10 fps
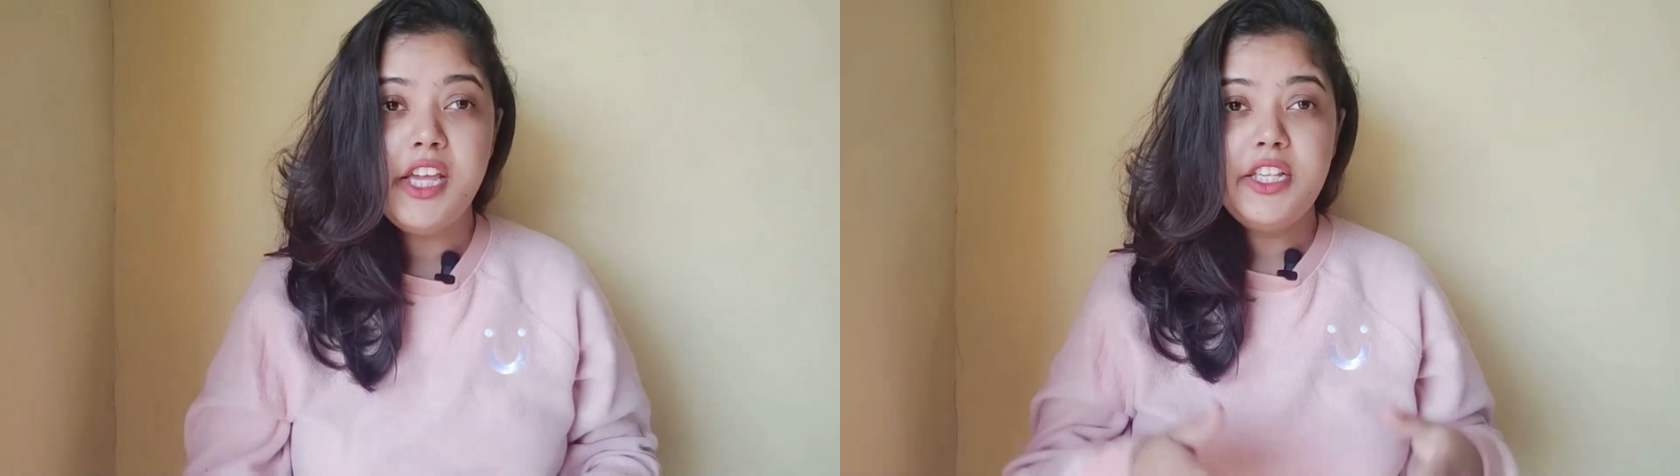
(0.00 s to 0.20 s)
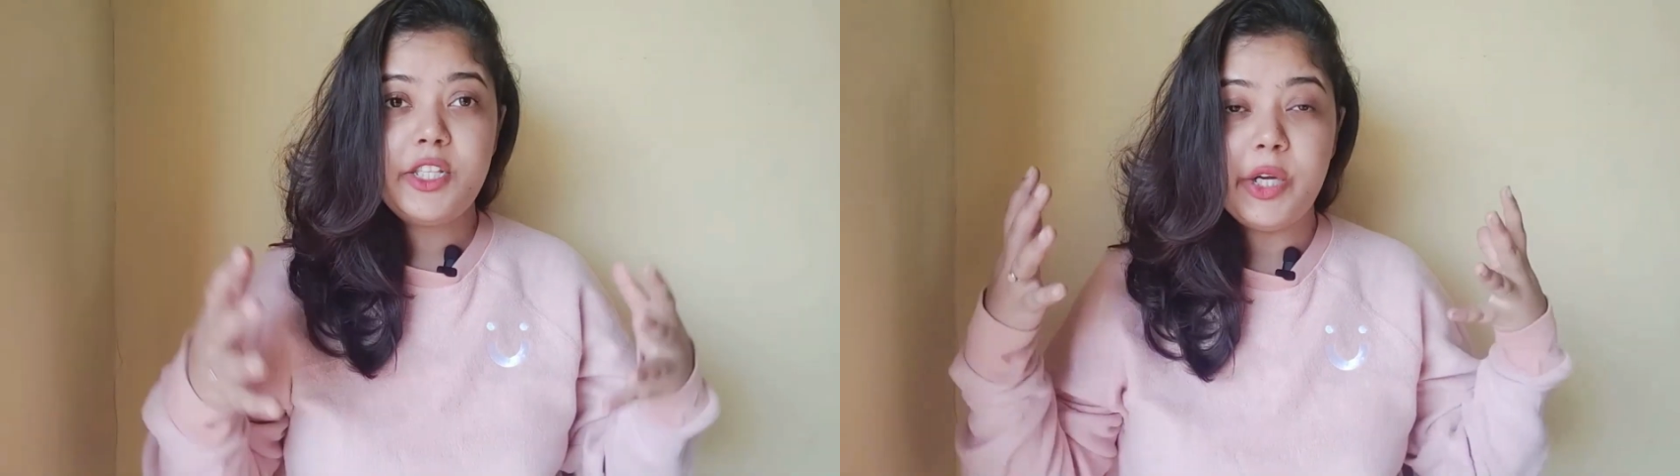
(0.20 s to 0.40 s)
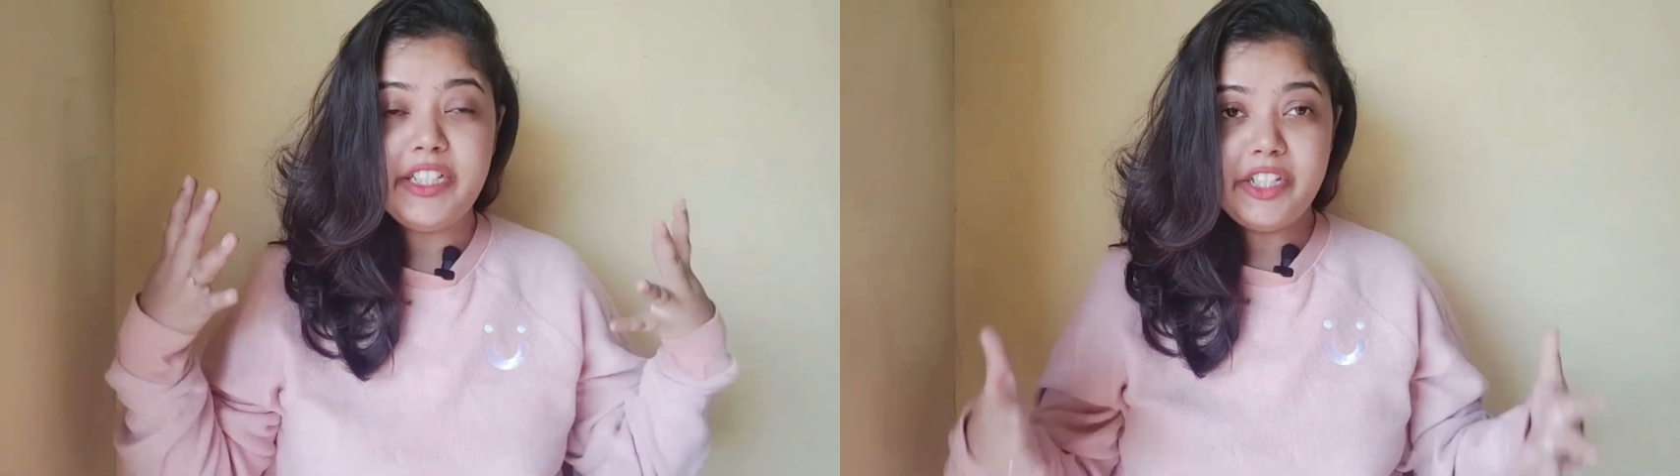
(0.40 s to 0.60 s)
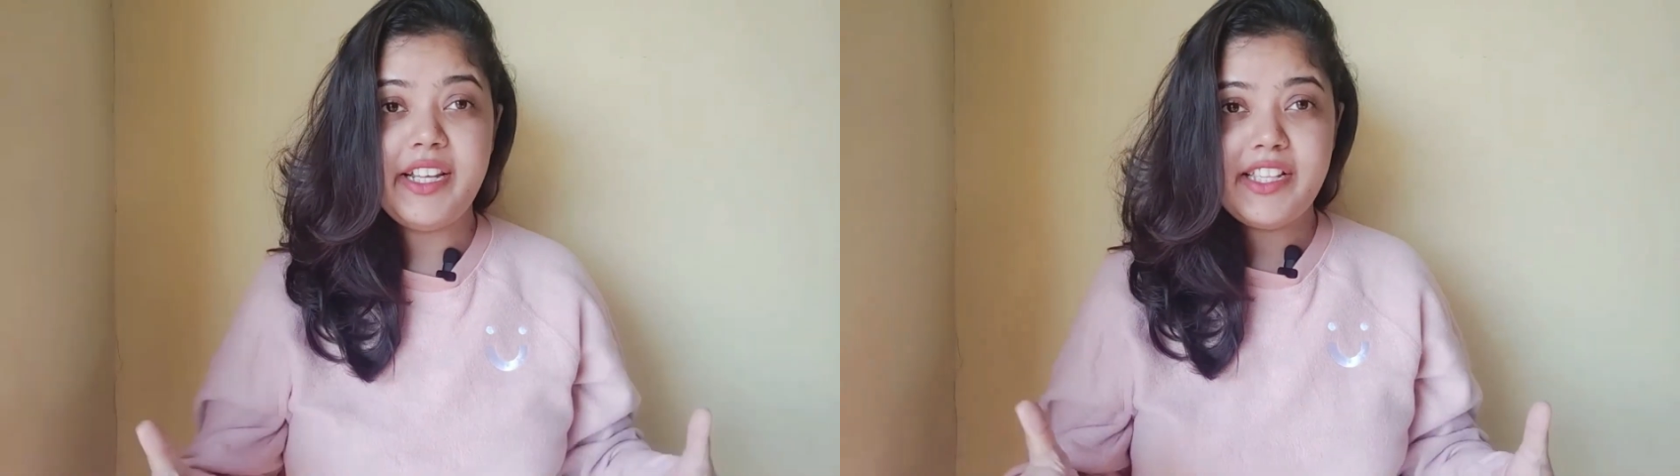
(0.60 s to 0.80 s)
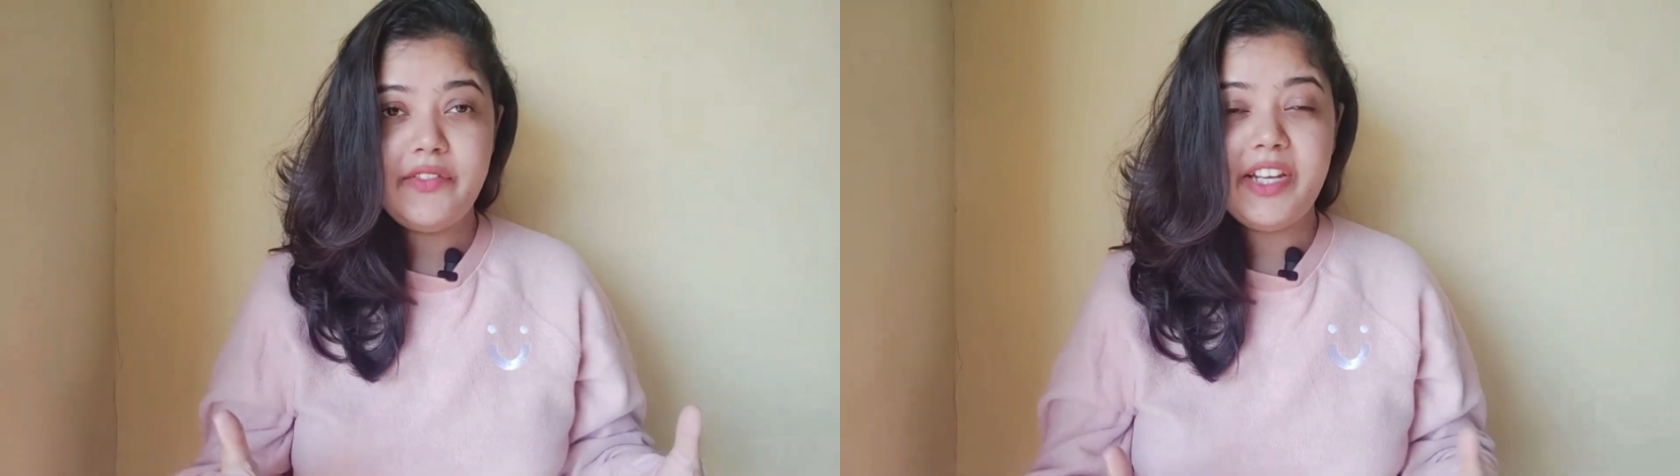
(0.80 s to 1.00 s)
So in
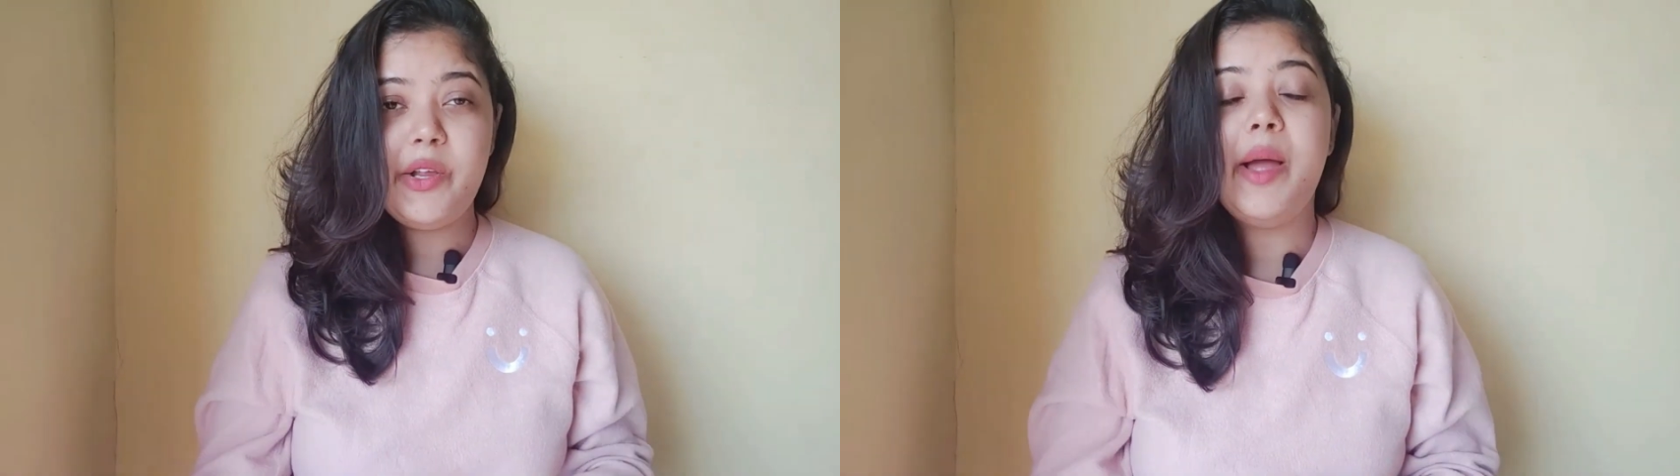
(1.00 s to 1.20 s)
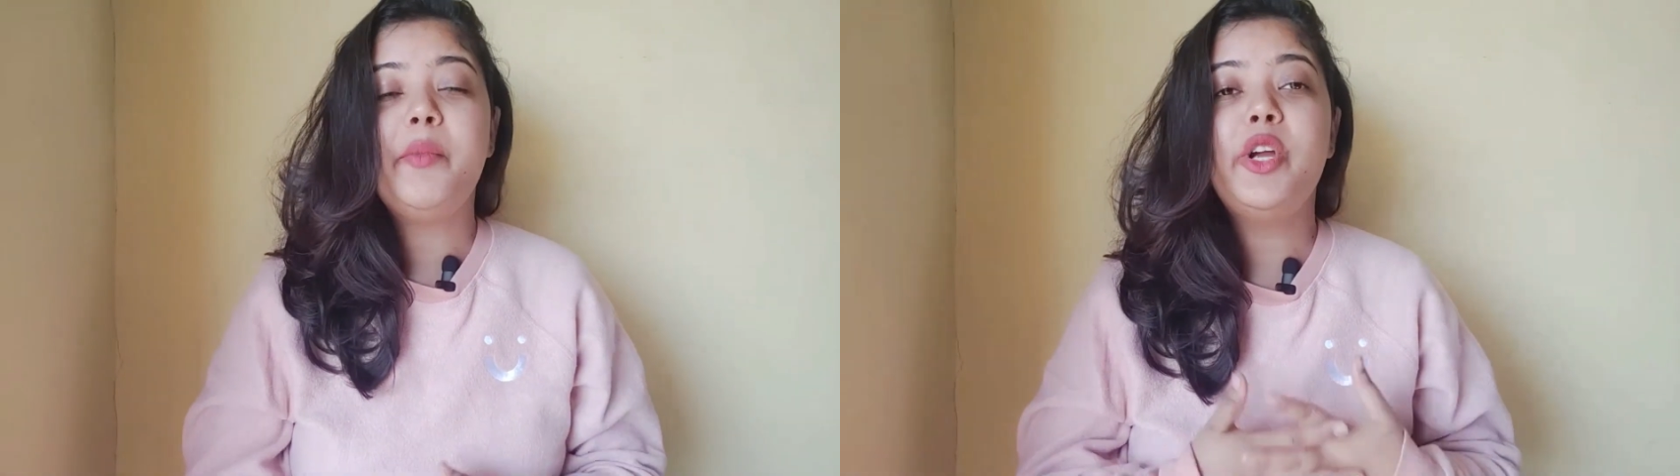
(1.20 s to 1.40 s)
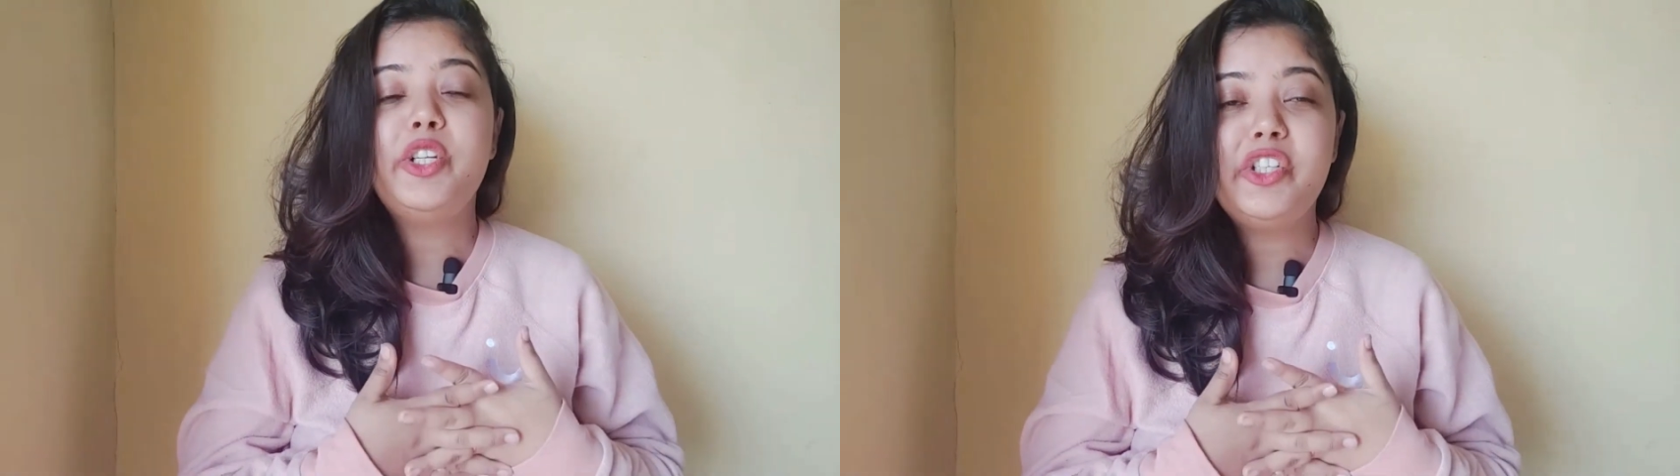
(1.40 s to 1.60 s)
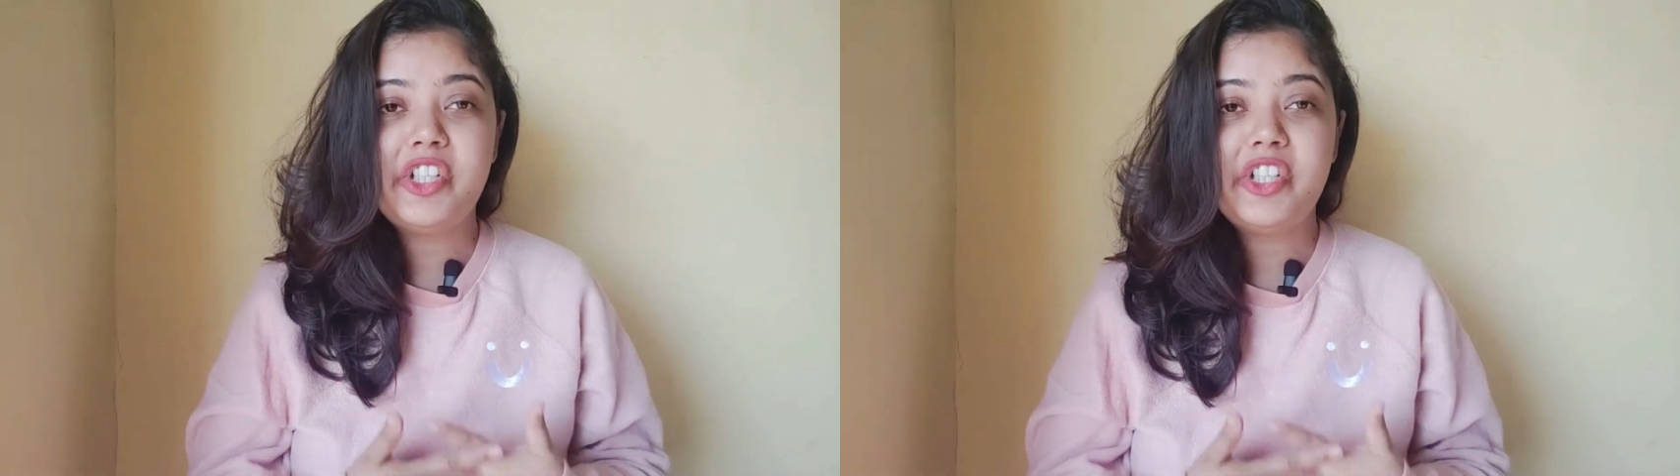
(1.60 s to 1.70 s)
today's video, I'm going to